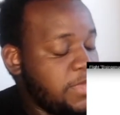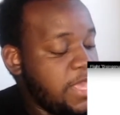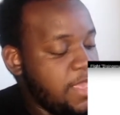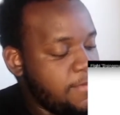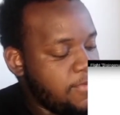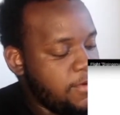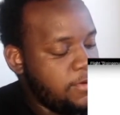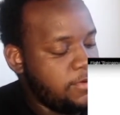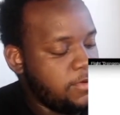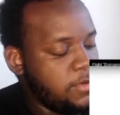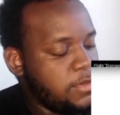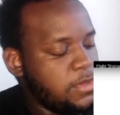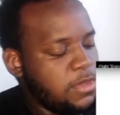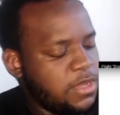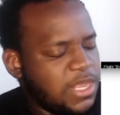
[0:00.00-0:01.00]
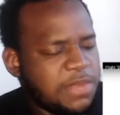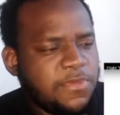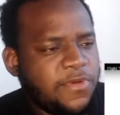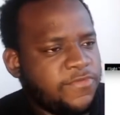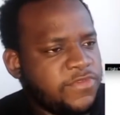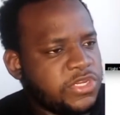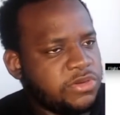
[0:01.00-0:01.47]
hey bro, come
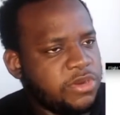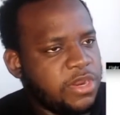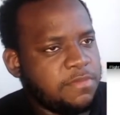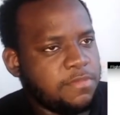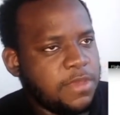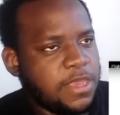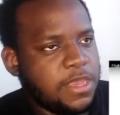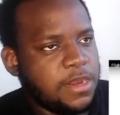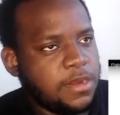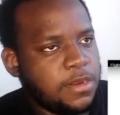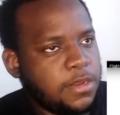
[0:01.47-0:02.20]
off the street, man.